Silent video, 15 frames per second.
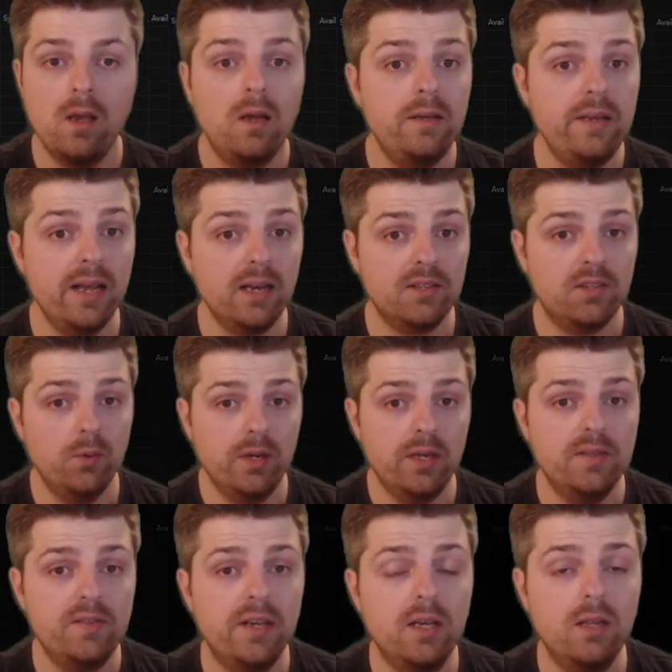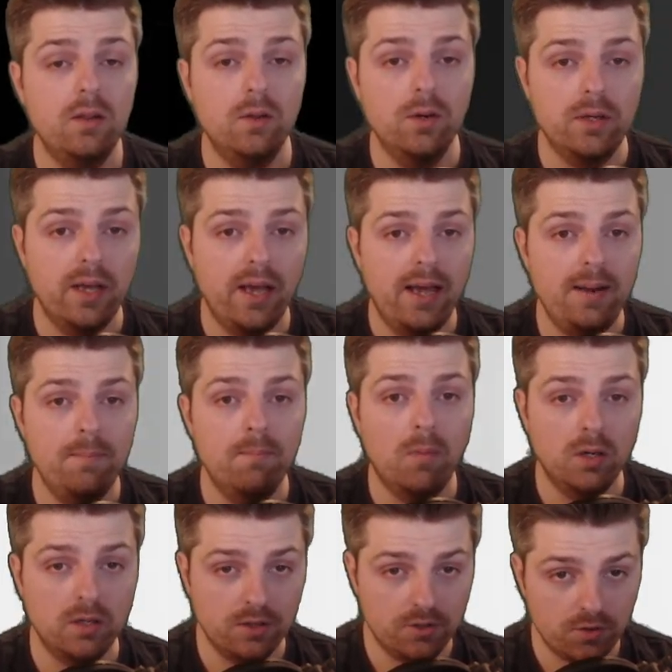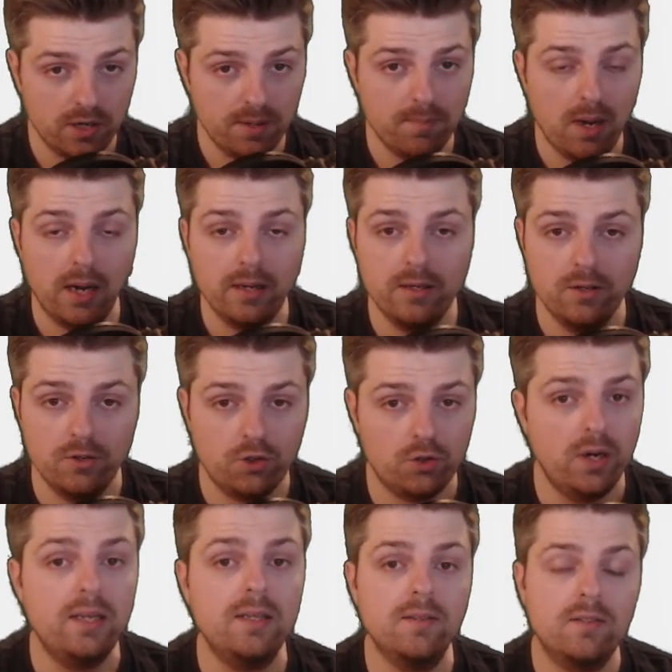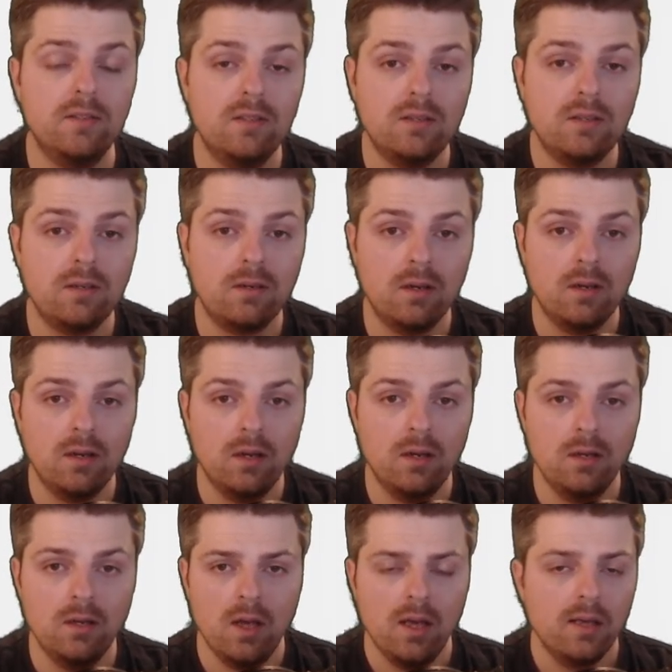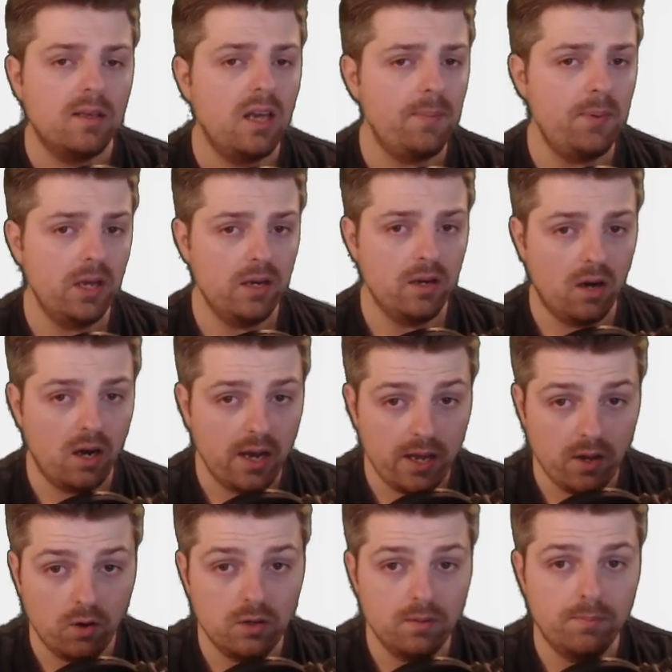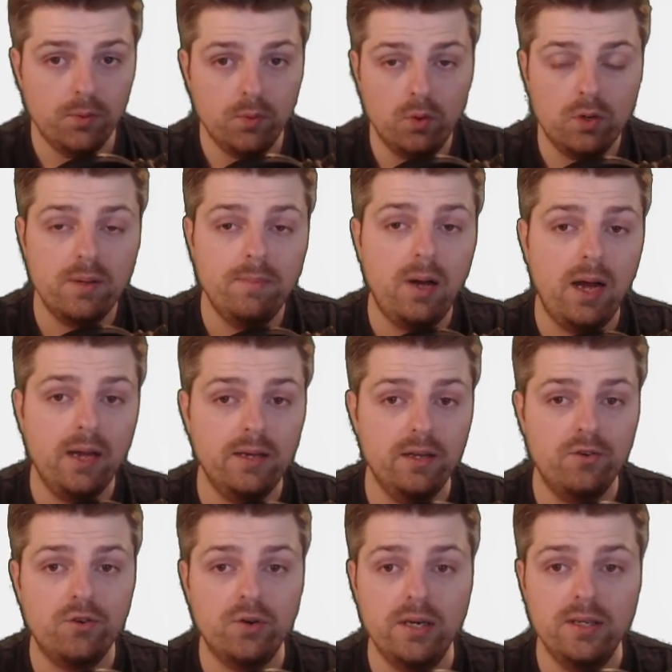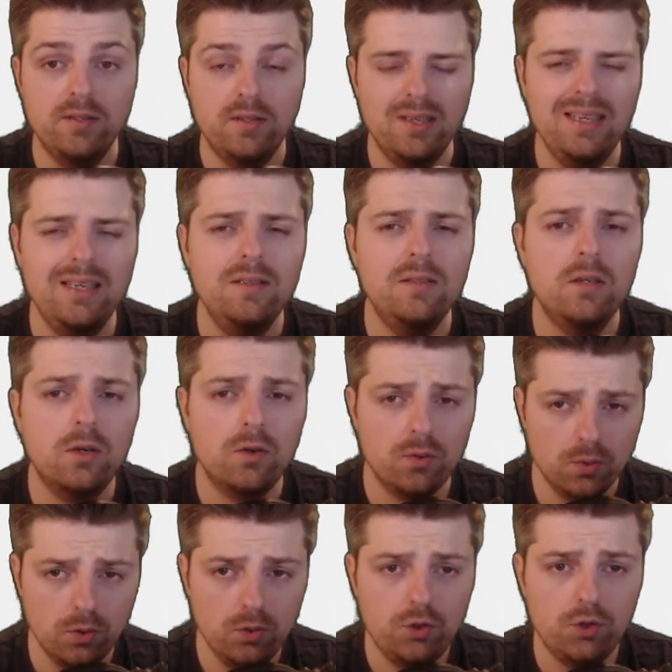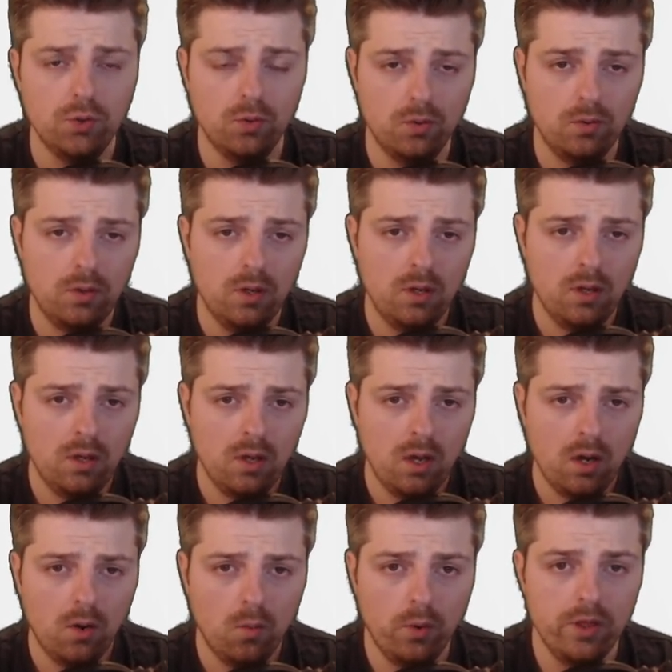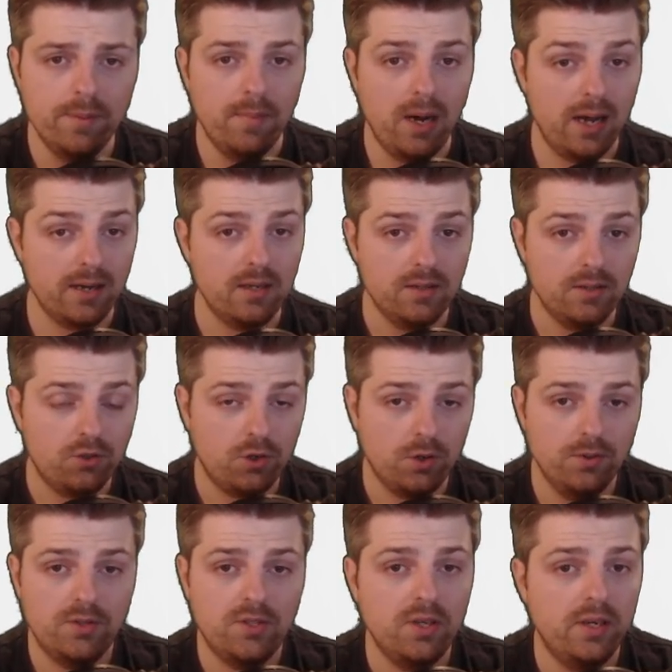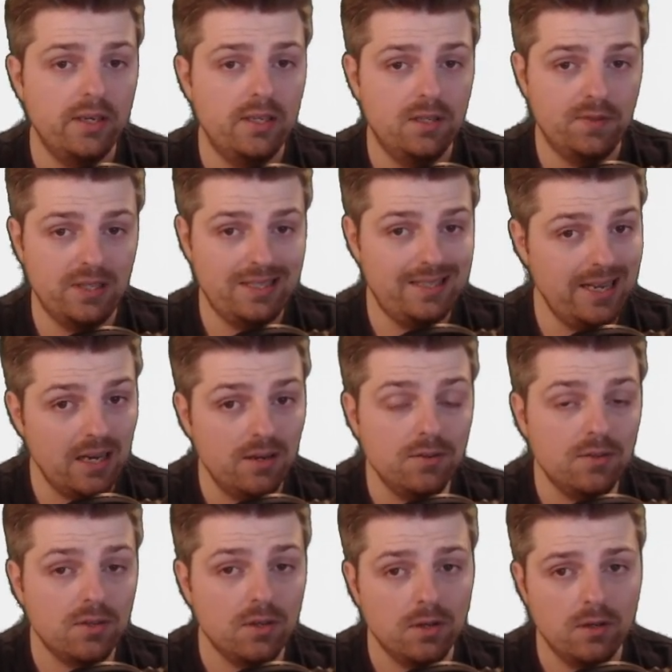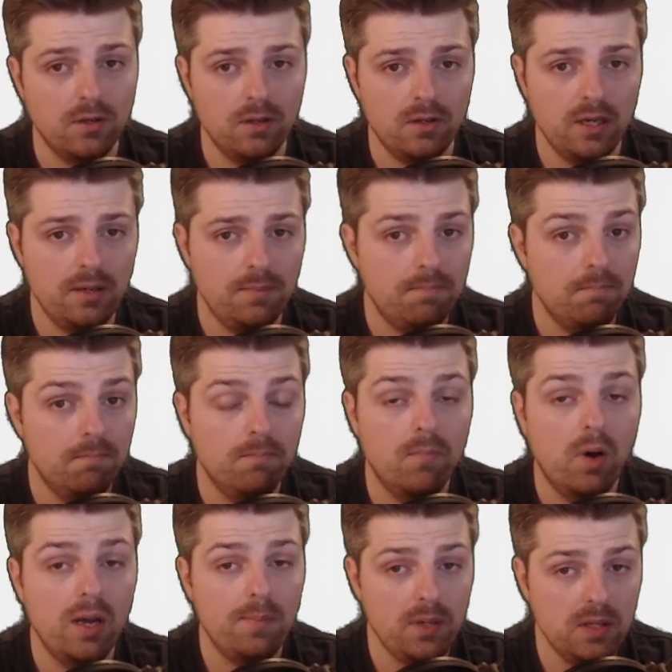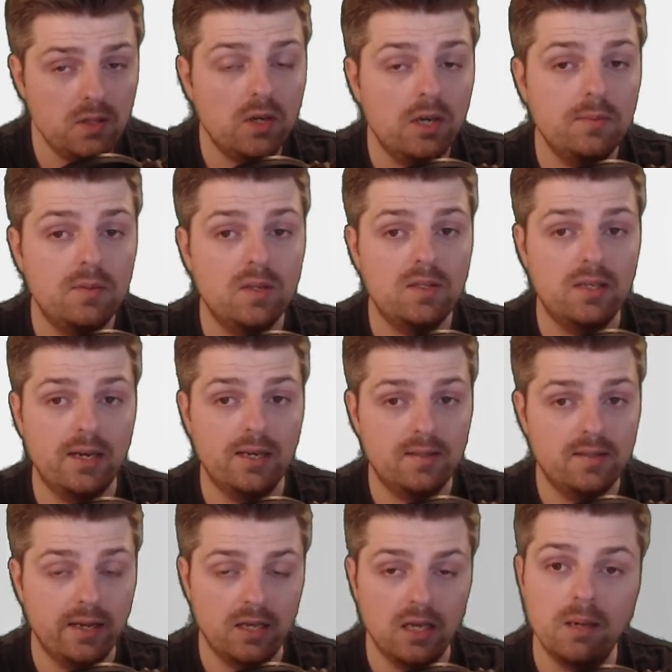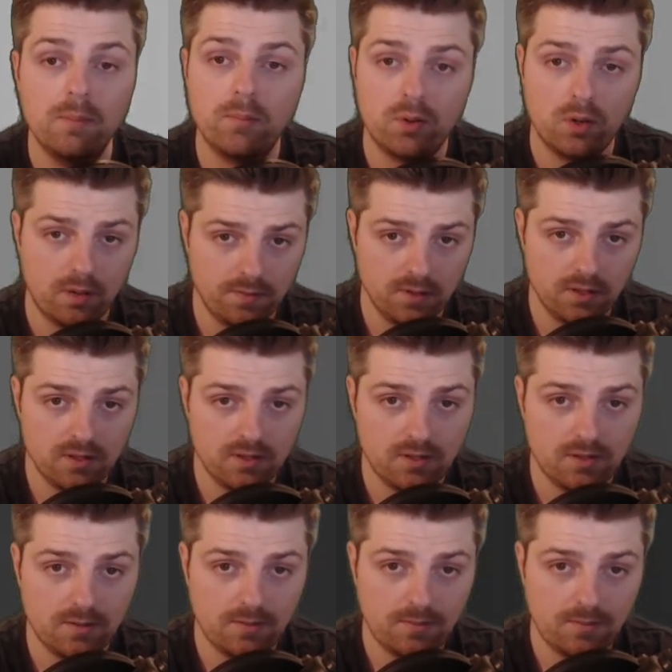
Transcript: Next, we're going to take a look at monitoring market trends. Keeping an eye on broader market trends is crucial. When the market shows signs of a downturn, it might be time to start taking profits.